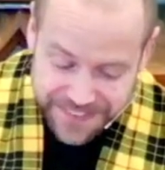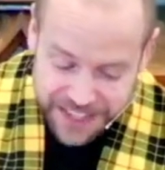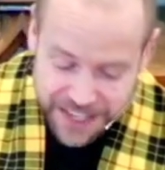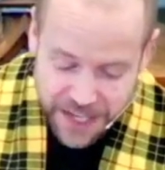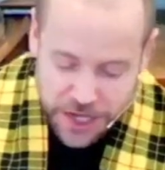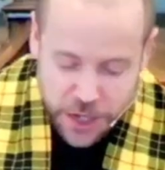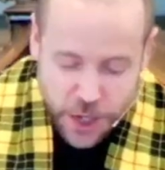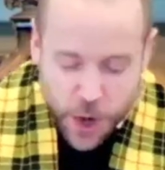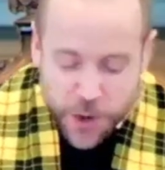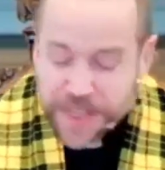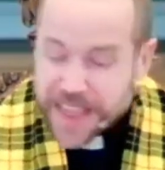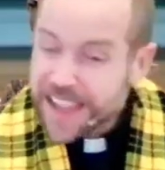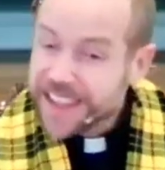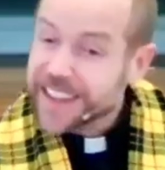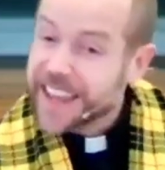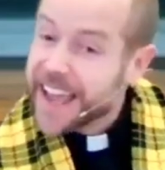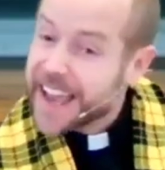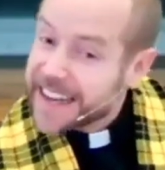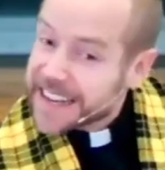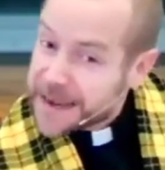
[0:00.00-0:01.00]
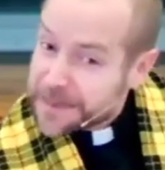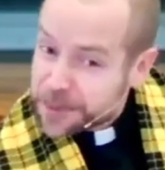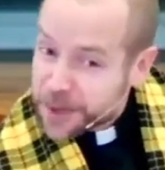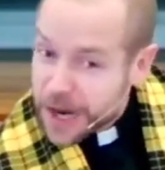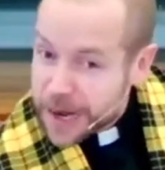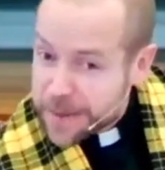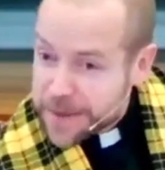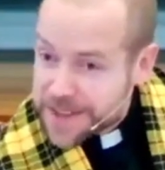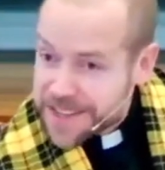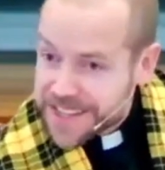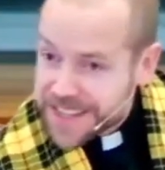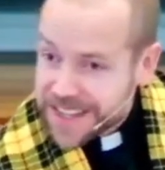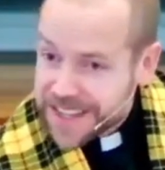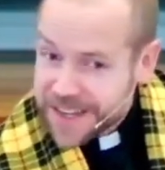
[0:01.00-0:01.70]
You know that land I'm promising